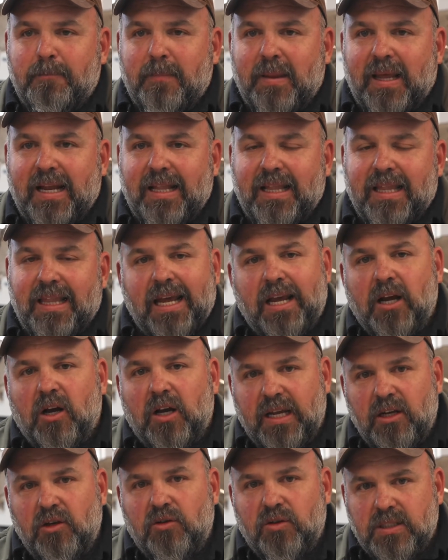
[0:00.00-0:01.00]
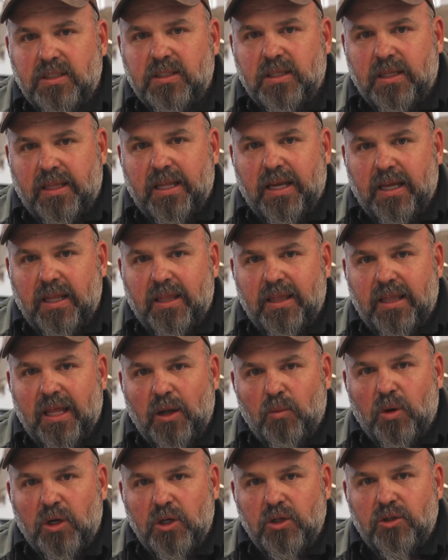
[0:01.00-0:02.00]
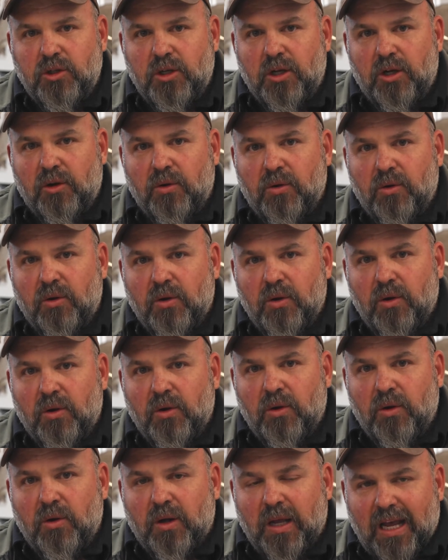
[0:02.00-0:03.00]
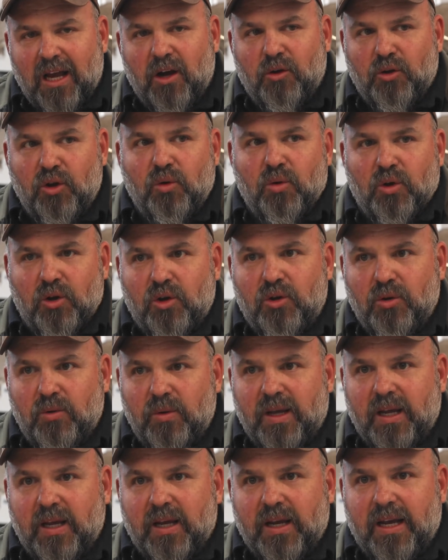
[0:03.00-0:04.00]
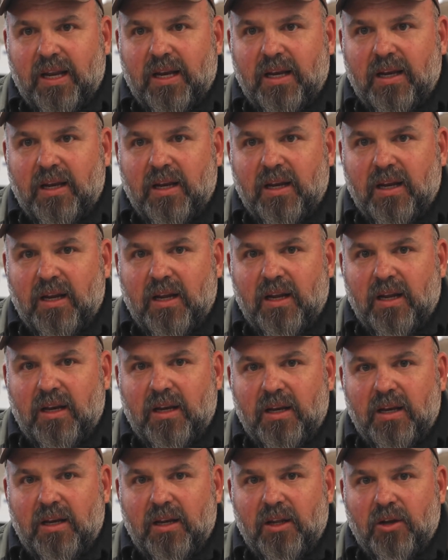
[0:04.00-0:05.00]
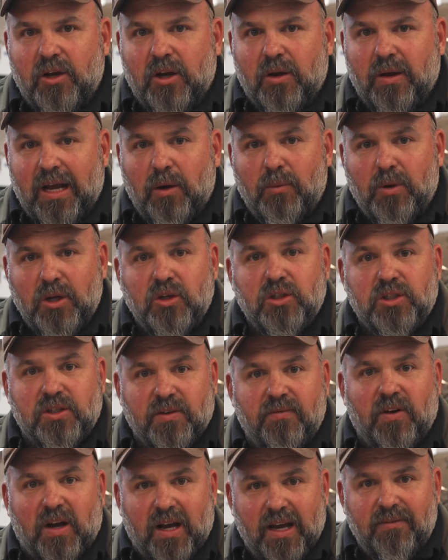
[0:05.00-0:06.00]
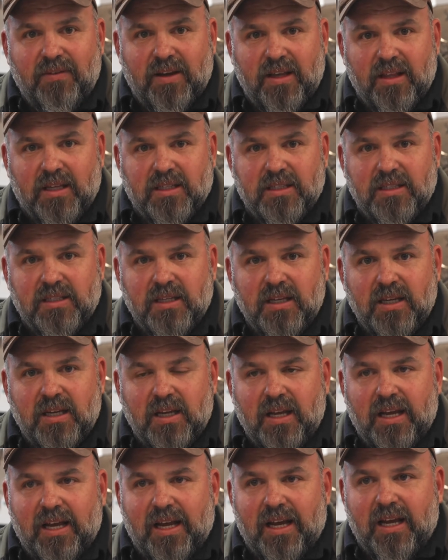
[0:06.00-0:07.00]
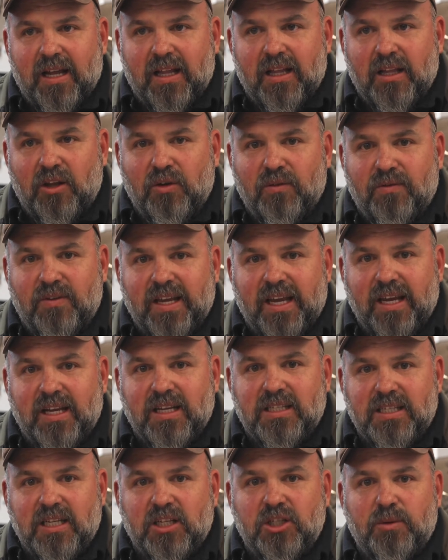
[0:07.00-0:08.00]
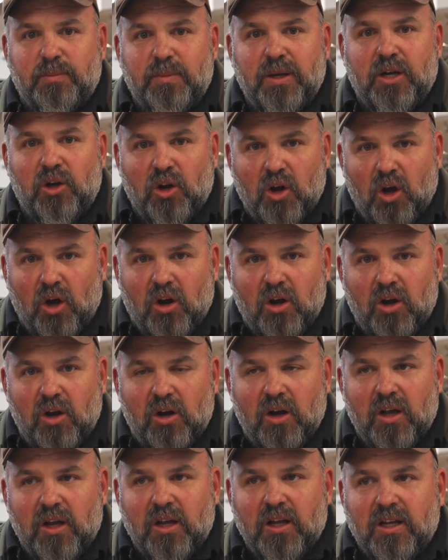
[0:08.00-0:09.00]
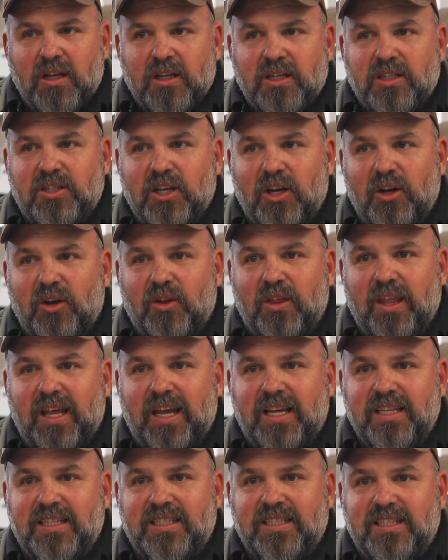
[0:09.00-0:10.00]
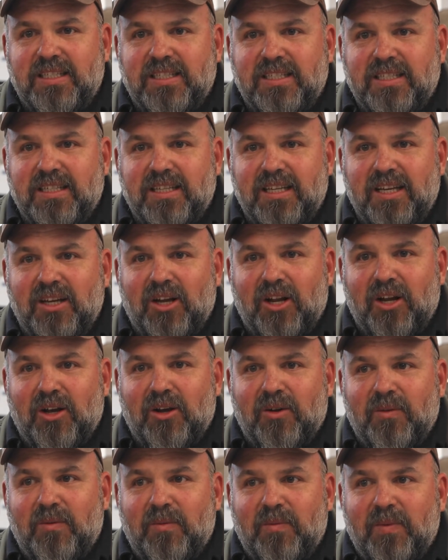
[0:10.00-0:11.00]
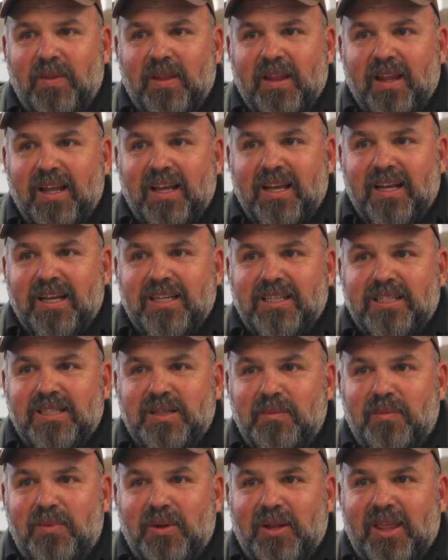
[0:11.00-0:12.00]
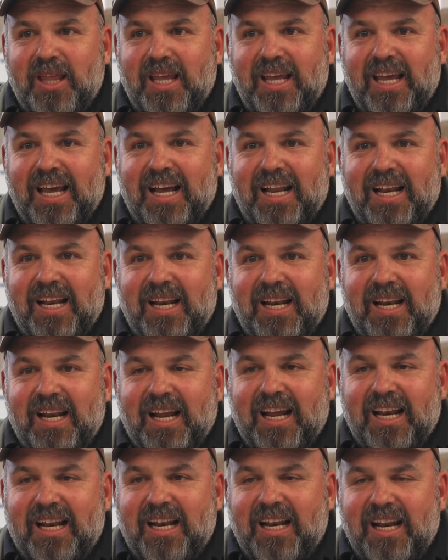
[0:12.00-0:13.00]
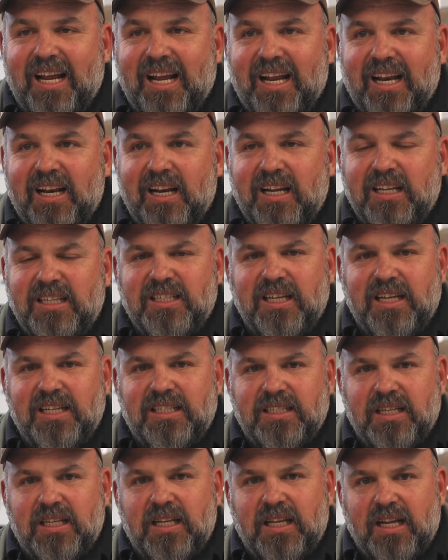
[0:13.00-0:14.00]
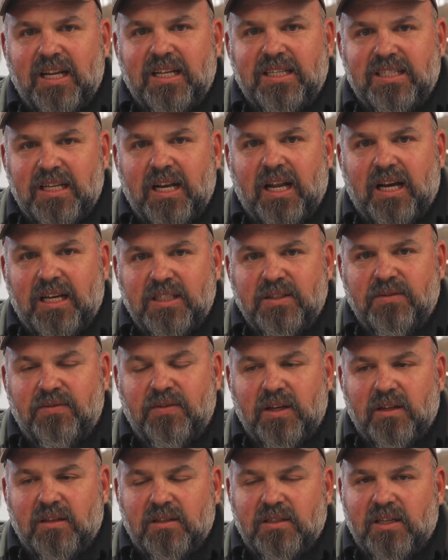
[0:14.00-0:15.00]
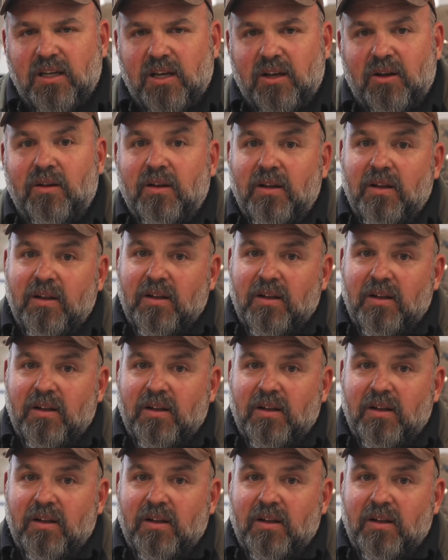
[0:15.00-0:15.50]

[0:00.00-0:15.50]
and they are interested. They want to know how you are doing, and you know, how are you surviving this? And you've taken such a big knock. So there's, you know, sympathy, and it's a nice feel. So